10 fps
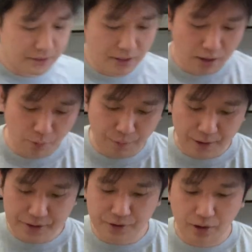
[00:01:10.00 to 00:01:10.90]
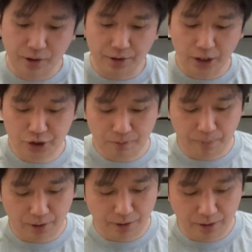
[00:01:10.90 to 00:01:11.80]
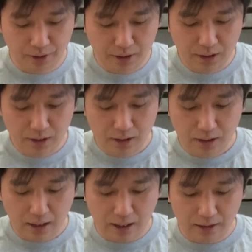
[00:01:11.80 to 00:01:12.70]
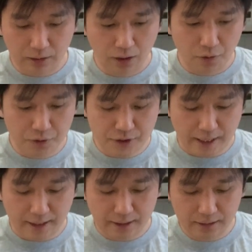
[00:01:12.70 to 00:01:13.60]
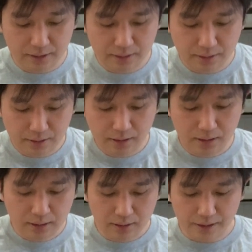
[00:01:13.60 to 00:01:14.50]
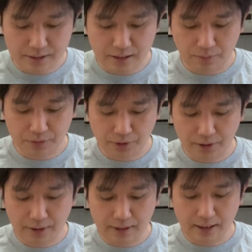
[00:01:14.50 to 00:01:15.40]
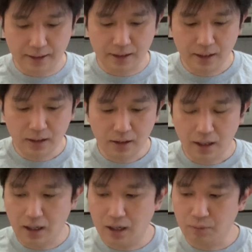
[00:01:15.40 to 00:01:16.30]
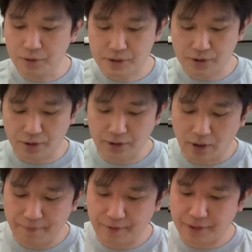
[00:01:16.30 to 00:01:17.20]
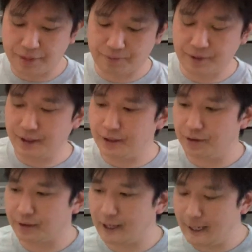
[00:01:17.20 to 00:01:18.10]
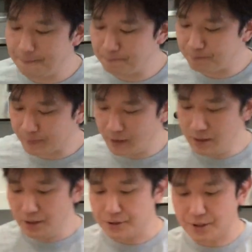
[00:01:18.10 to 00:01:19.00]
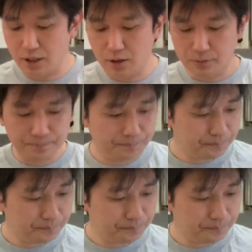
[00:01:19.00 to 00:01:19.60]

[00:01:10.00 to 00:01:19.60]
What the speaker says: So we want to start our induction burner on a low setting. Let's see, we'll turn it on. We'll start it off at 3, okay? So